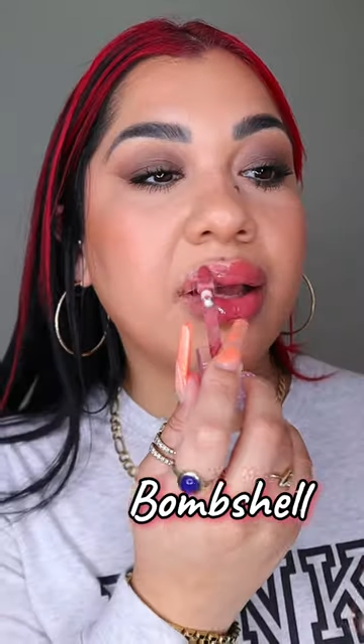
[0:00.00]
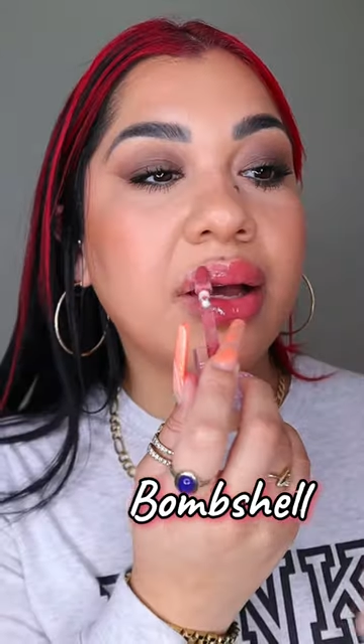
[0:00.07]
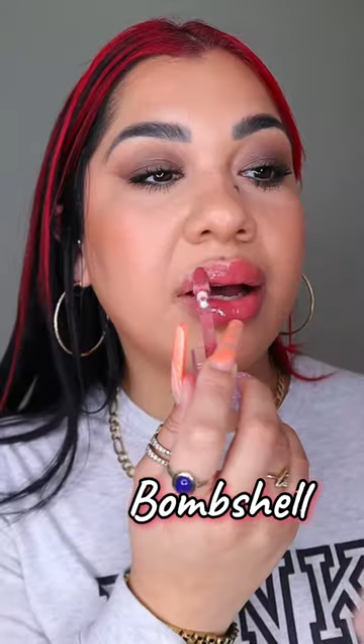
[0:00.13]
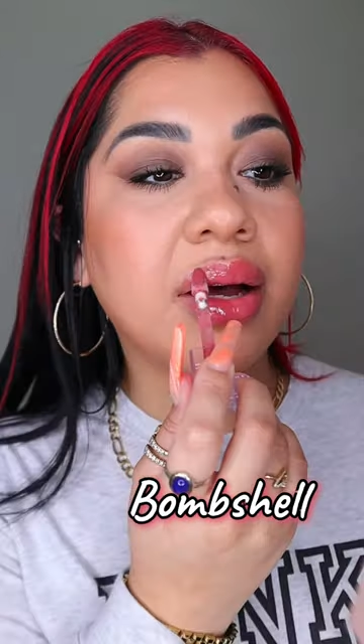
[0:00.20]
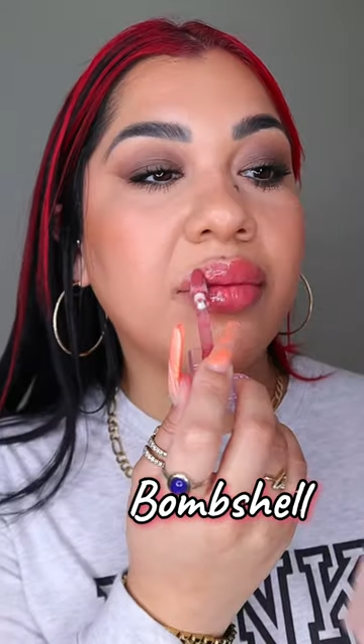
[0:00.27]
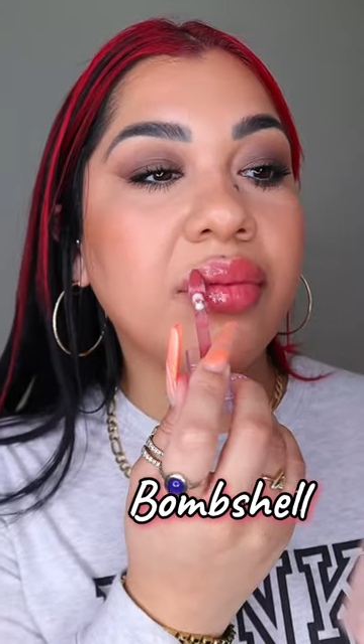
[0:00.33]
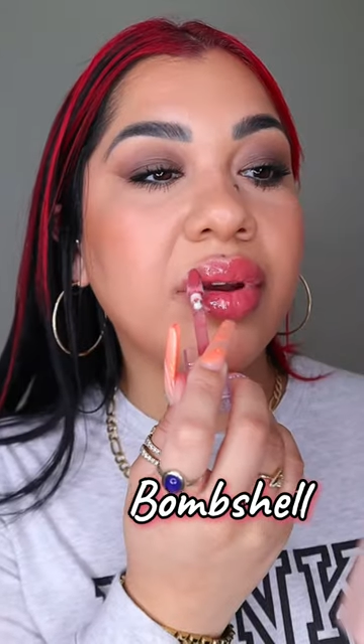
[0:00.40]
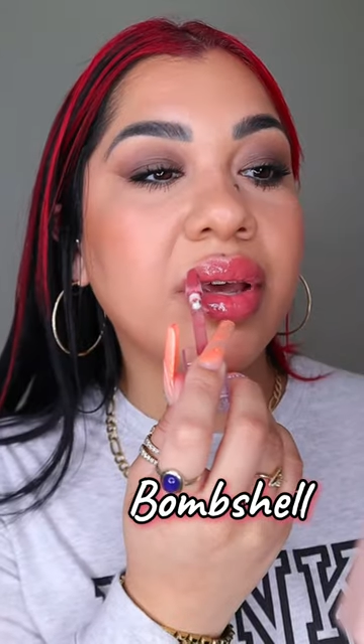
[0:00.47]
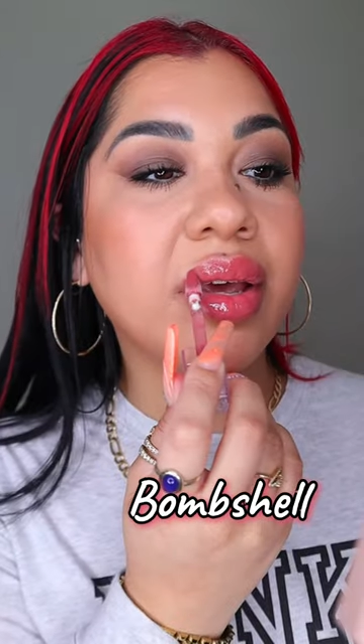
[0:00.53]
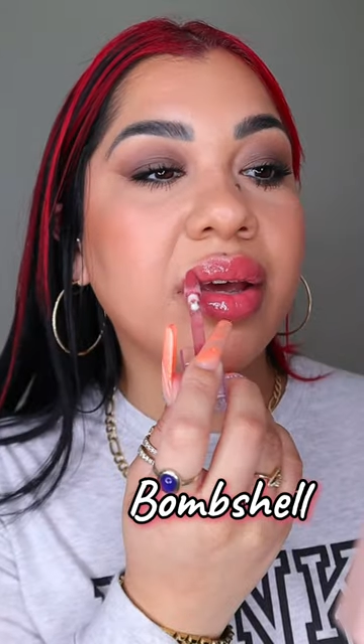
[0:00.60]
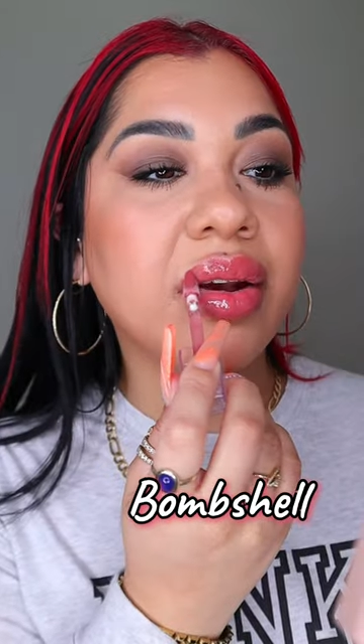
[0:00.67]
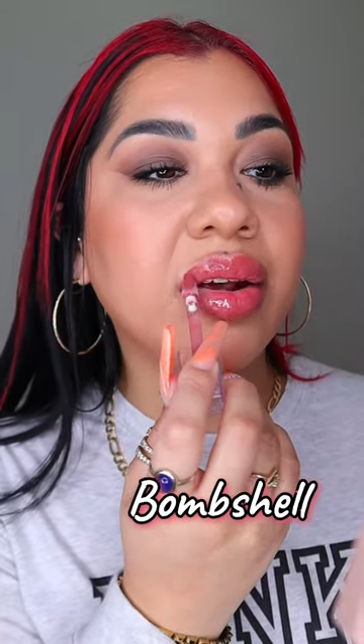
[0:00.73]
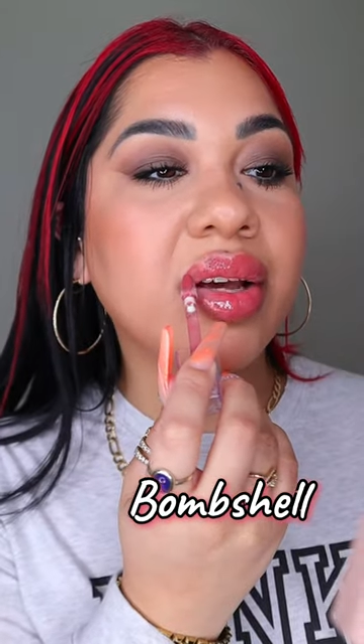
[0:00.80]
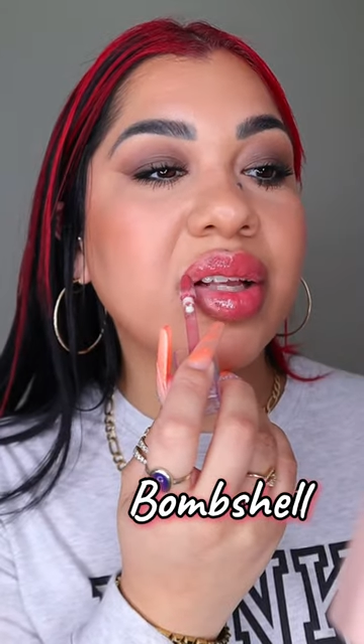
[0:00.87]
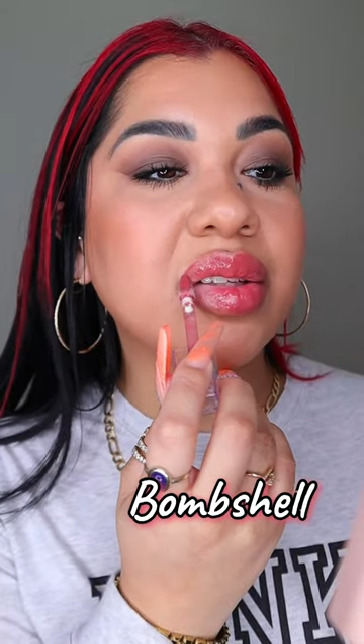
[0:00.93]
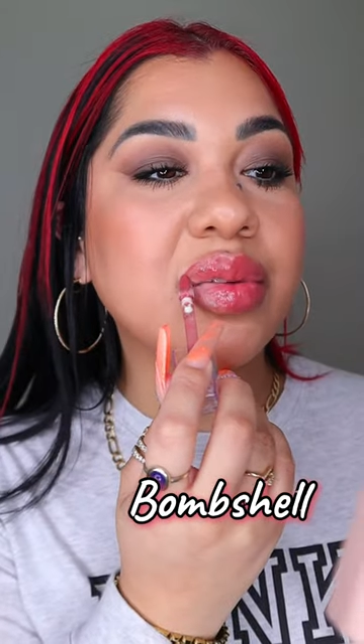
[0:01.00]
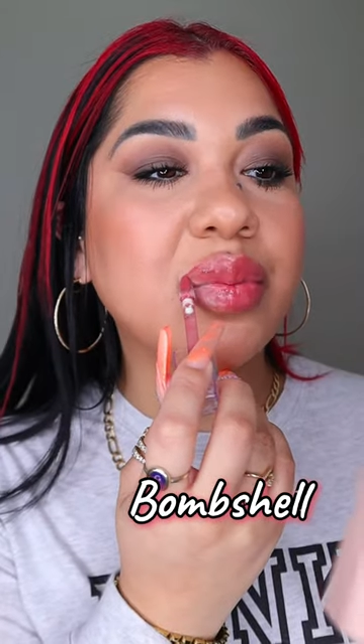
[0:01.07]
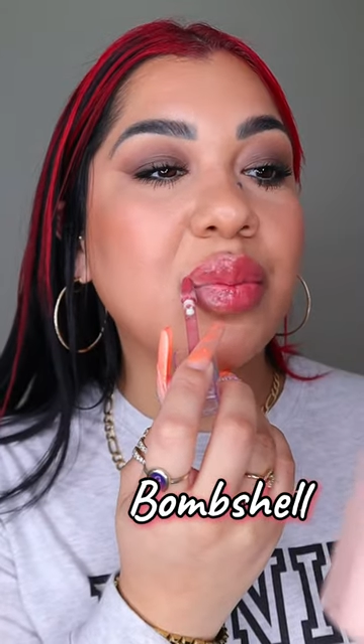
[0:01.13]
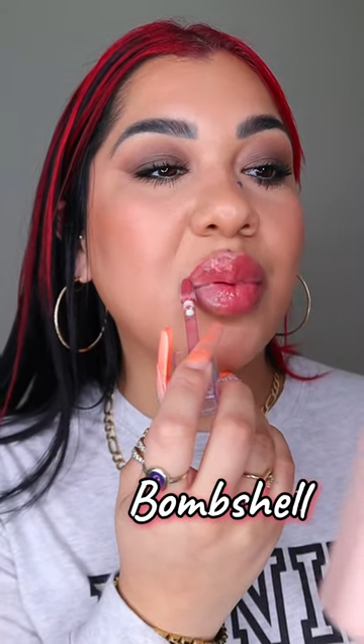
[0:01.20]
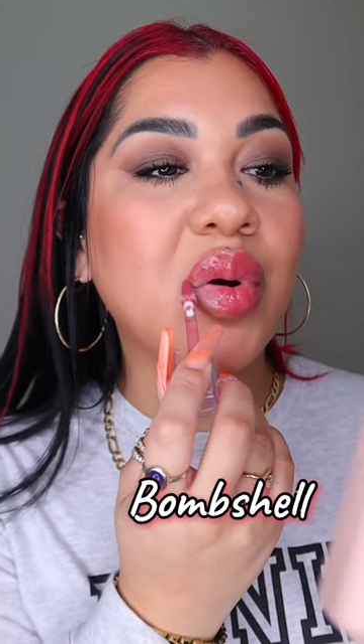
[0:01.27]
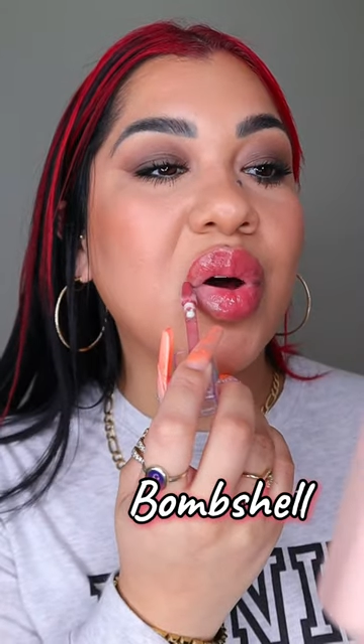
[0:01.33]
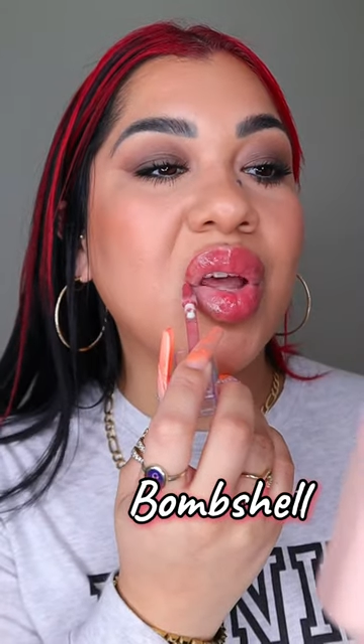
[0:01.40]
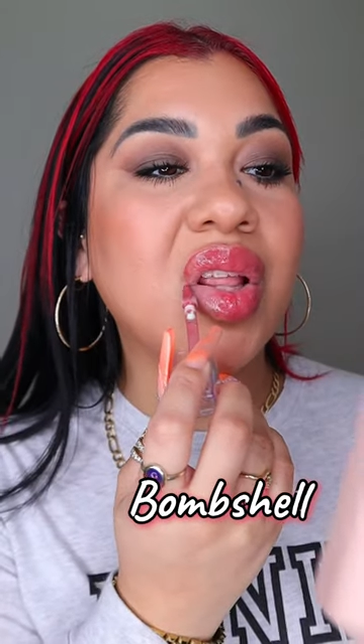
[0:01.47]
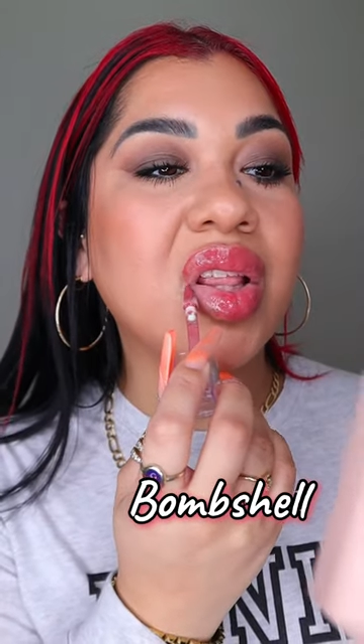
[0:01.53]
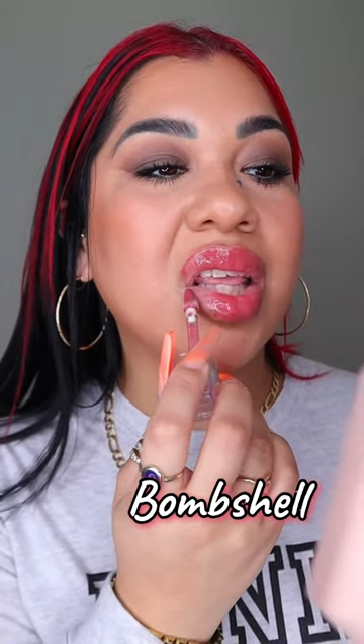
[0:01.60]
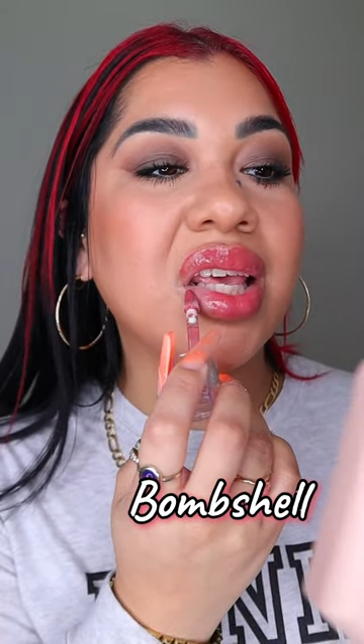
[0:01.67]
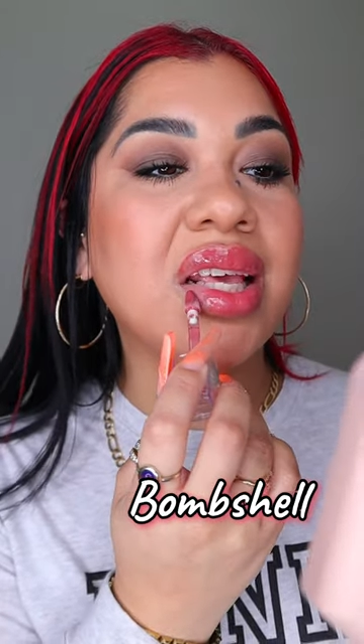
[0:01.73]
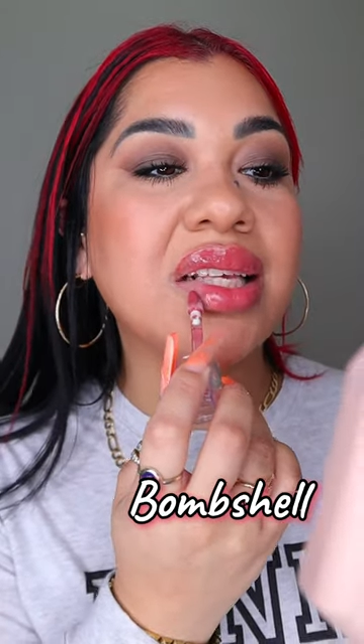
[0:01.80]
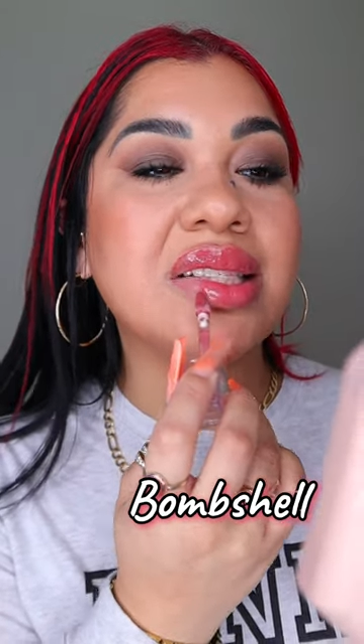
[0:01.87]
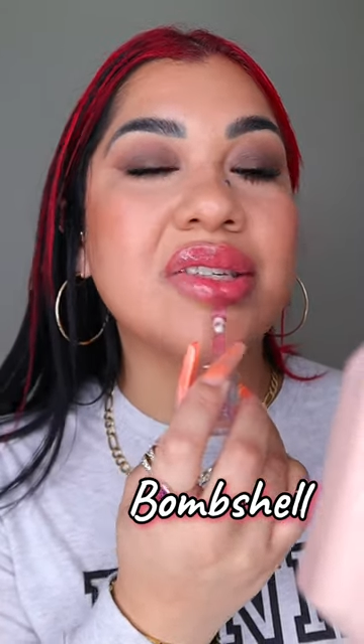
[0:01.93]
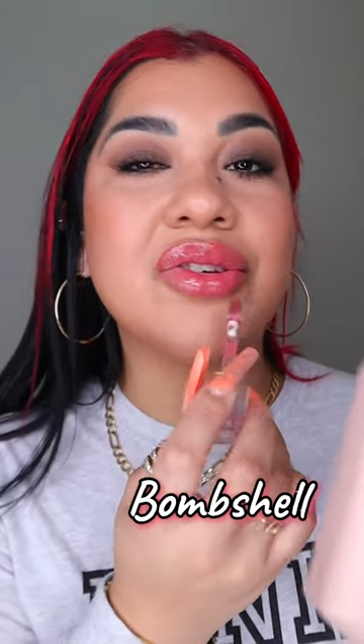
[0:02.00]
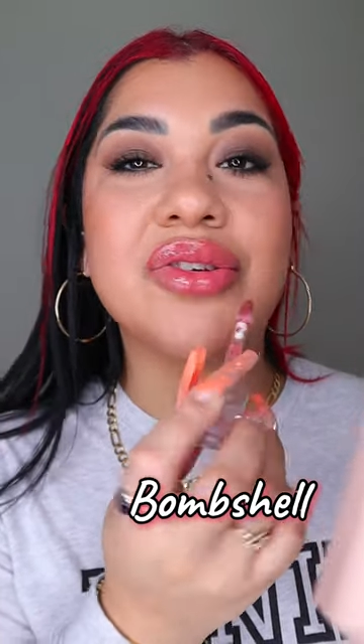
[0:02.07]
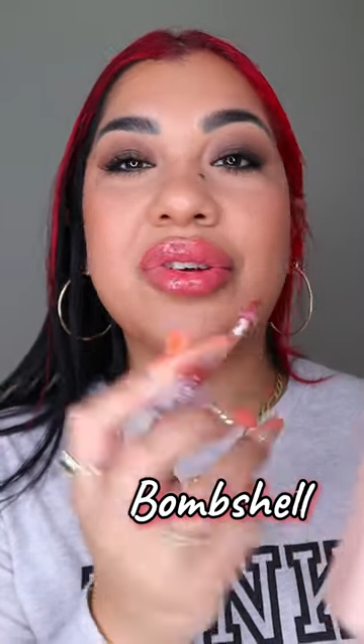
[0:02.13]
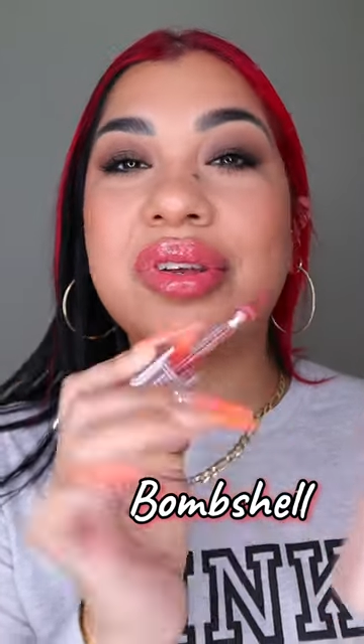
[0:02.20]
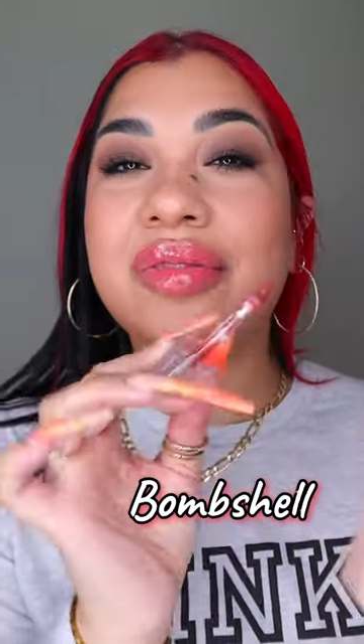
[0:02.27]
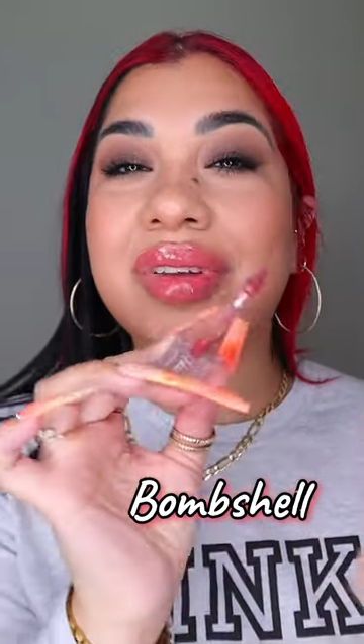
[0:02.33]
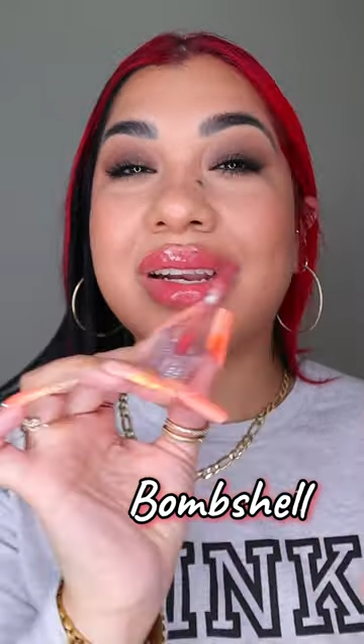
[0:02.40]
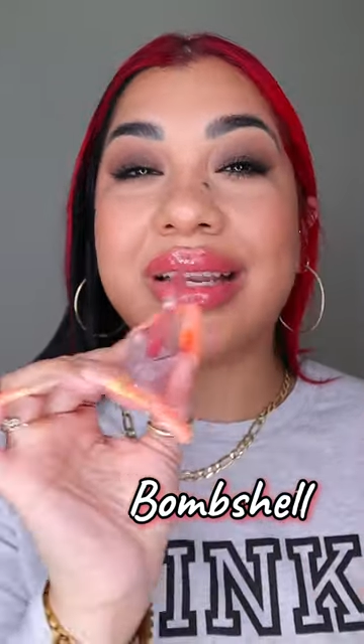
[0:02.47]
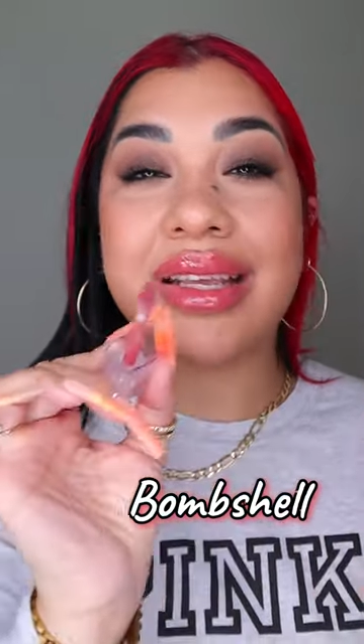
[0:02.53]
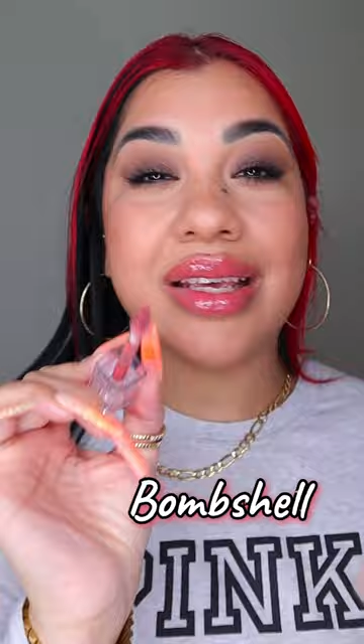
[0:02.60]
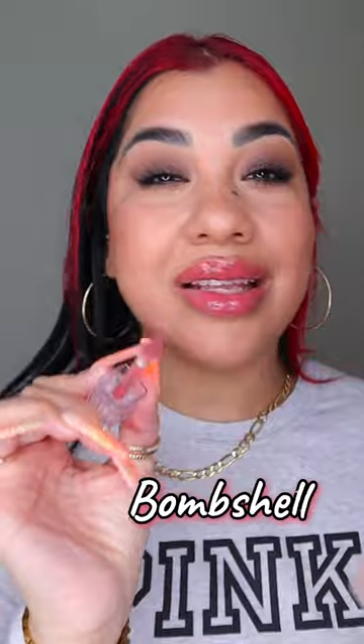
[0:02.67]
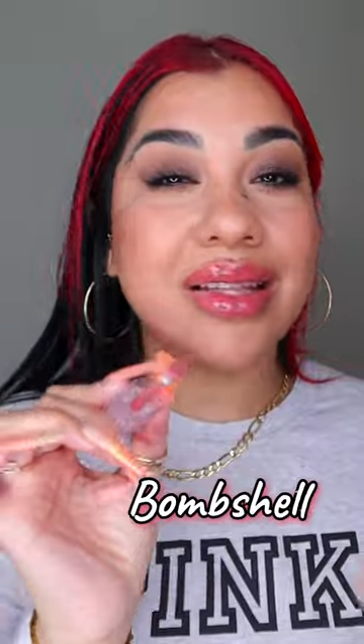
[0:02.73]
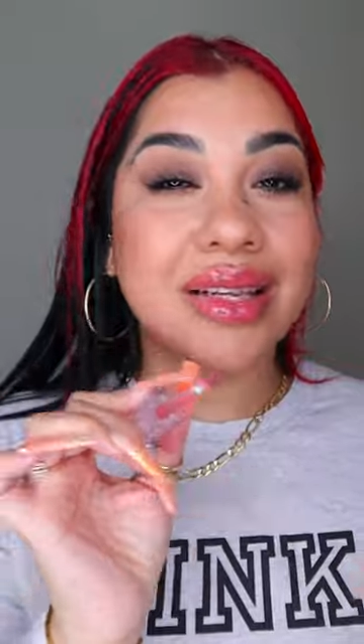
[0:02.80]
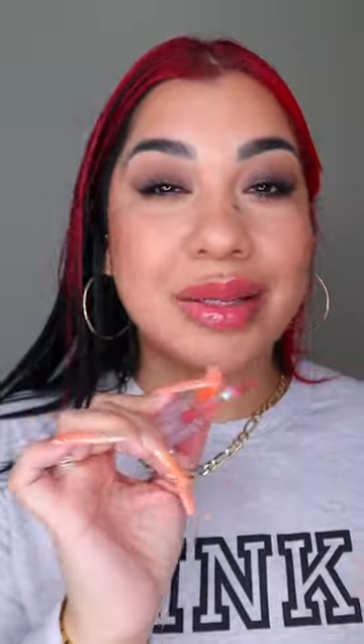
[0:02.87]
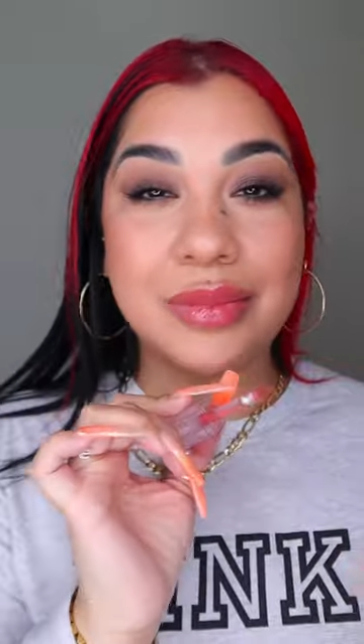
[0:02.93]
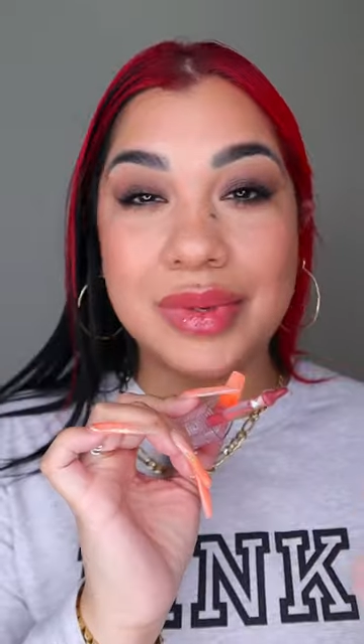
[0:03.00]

applicator it's pointy, so you don't even need lip